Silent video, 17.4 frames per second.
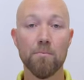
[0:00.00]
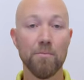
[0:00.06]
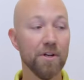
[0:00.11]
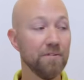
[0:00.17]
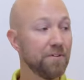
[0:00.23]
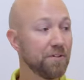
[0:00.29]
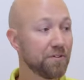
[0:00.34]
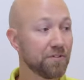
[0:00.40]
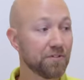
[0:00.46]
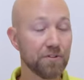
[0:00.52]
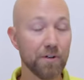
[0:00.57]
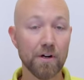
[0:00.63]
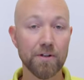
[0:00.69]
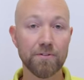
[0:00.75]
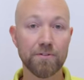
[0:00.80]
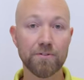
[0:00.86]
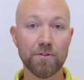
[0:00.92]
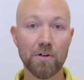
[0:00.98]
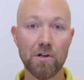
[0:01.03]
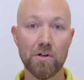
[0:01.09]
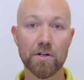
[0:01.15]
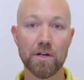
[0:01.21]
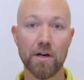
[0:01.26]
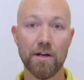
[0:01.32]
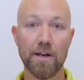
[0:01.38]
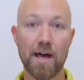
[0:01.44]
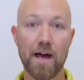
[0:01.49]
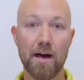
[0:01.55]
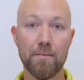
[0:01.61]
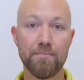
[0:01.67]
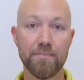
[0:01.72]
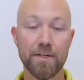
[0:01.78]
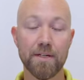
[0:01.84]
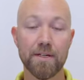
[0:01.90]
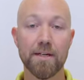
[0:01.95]
But if it starts to look
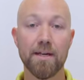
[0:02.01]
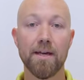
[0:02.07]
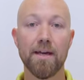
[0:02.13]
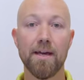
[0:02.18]
unhappy,